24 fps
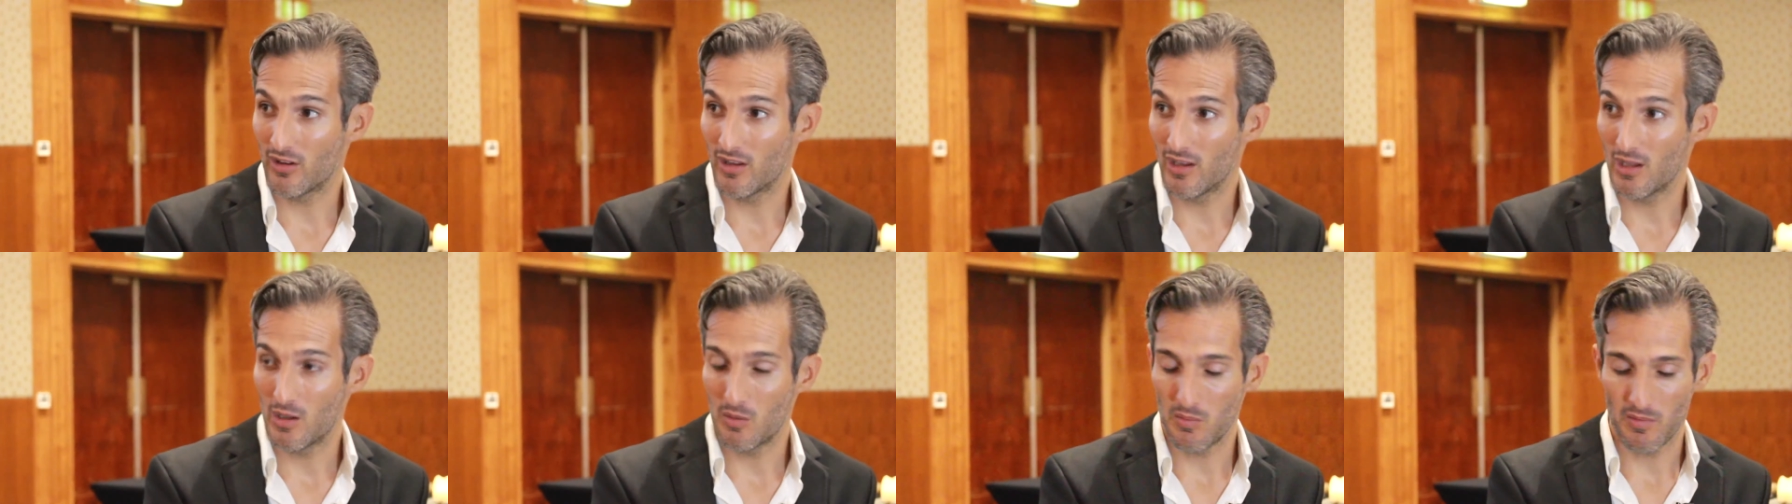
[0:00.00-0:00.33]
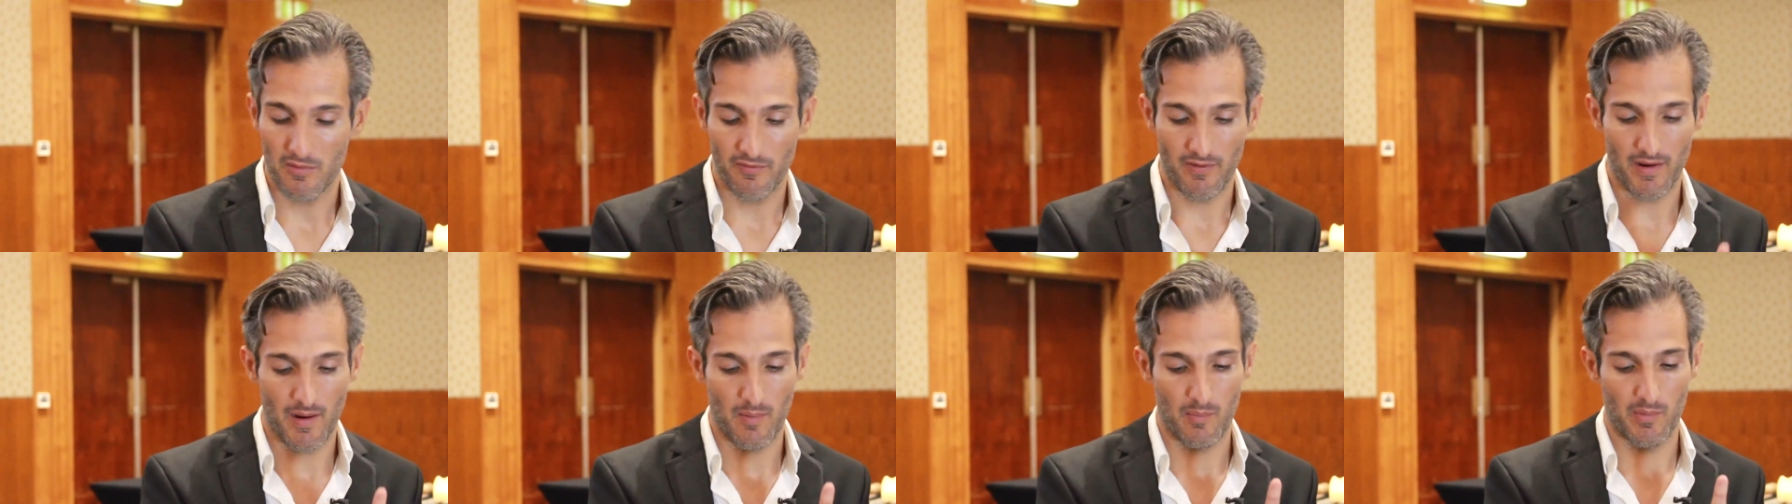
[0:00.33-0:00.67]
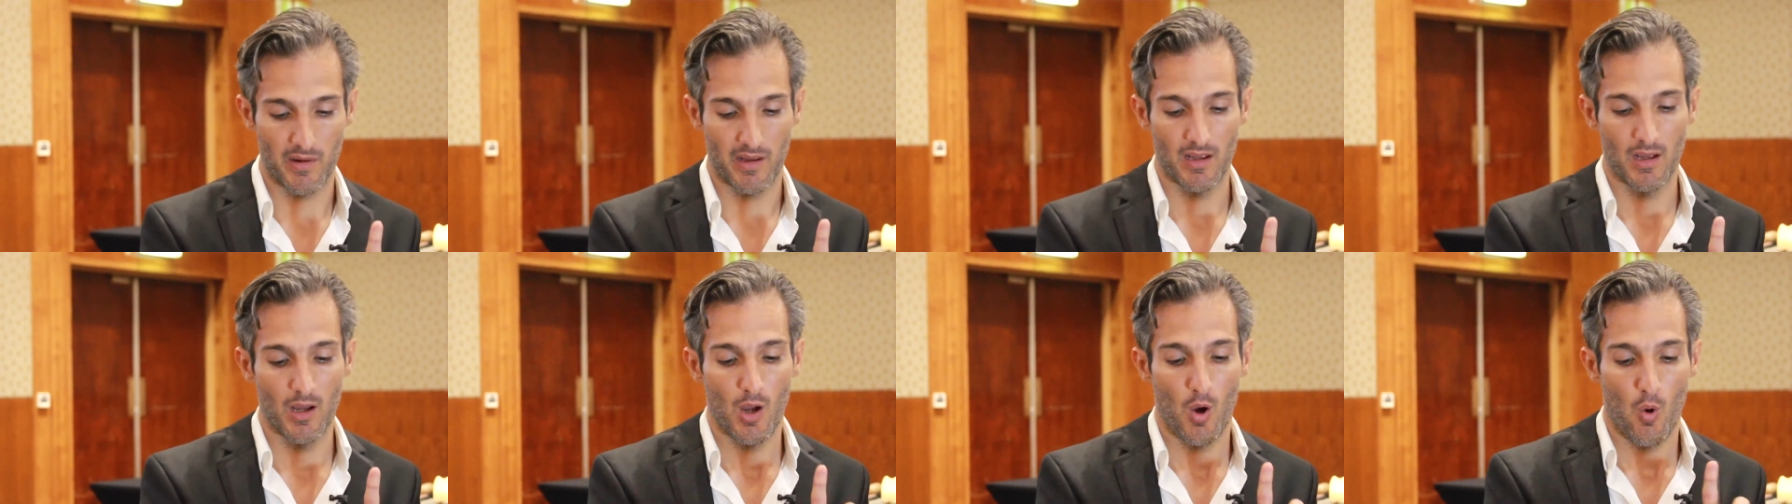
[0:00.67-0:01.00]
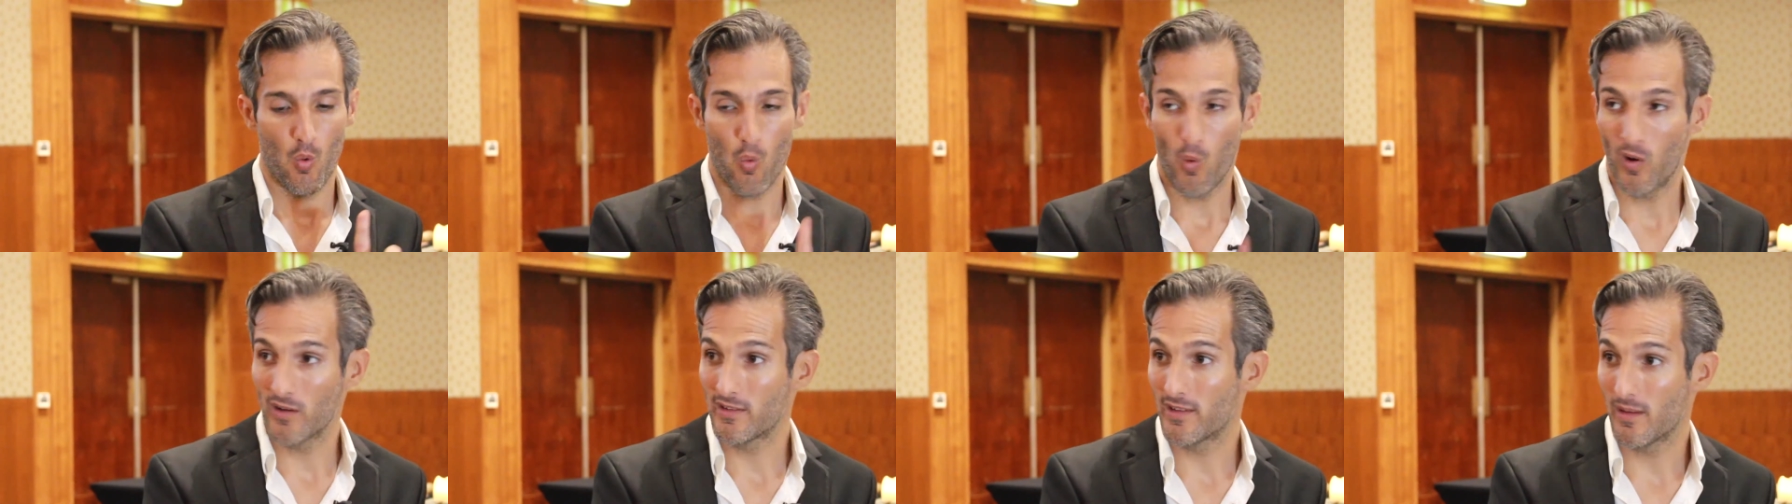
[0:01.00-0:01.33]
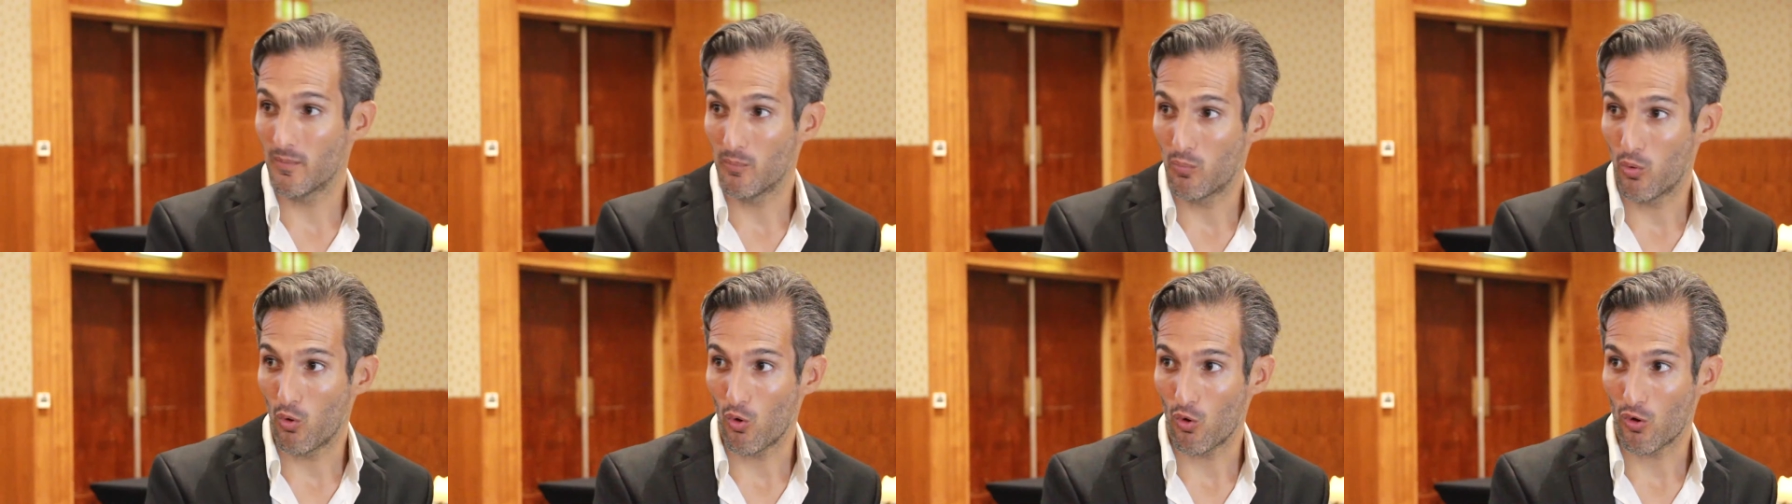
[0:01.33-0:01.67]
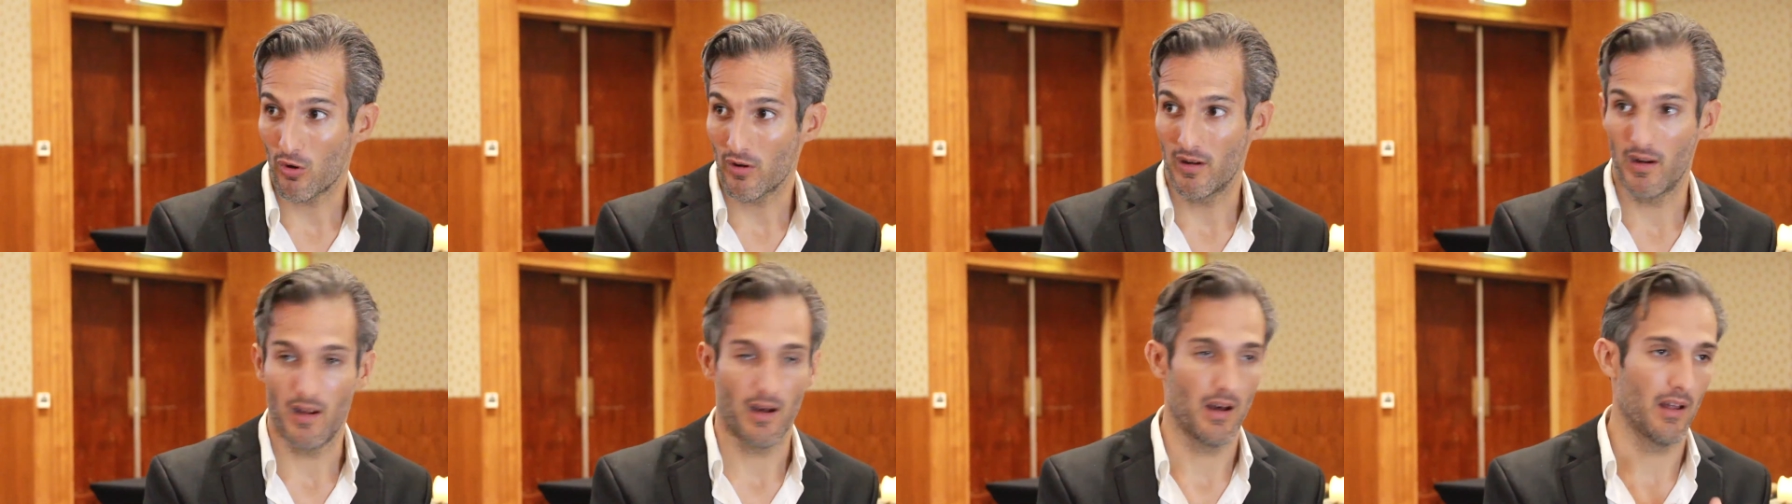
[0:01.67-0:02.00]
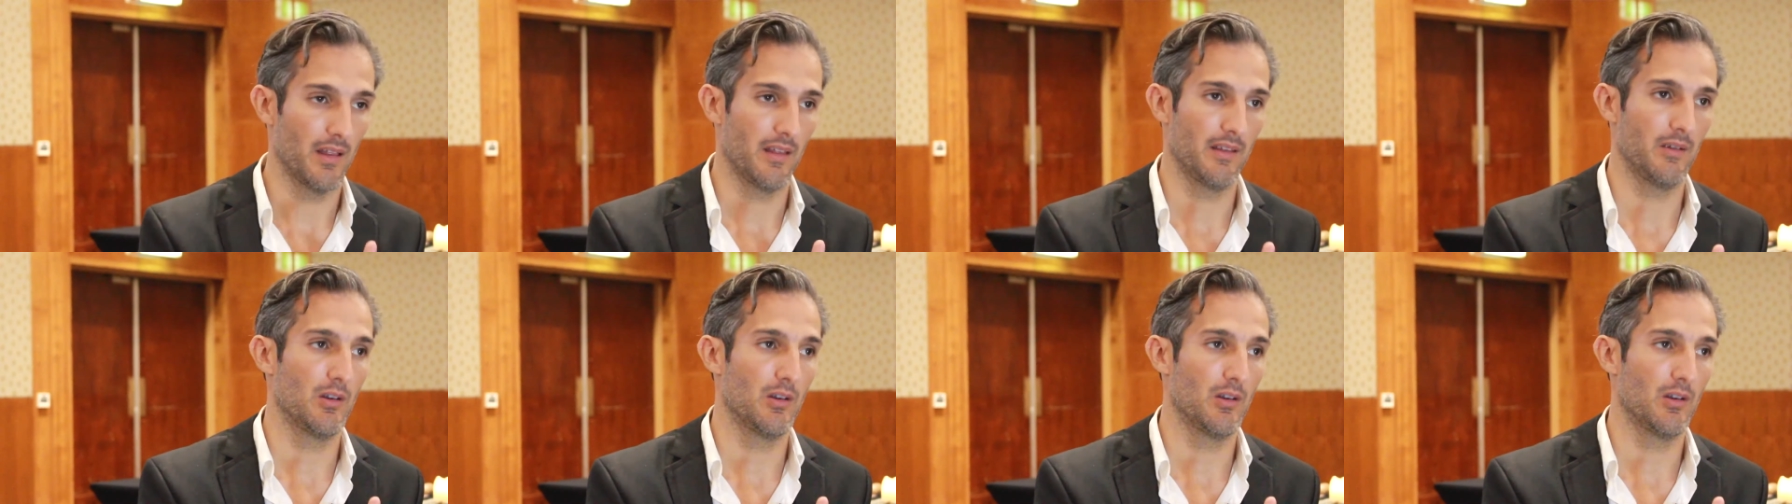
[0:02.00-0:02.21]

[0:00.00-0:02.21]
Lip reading: of the human family, what's important.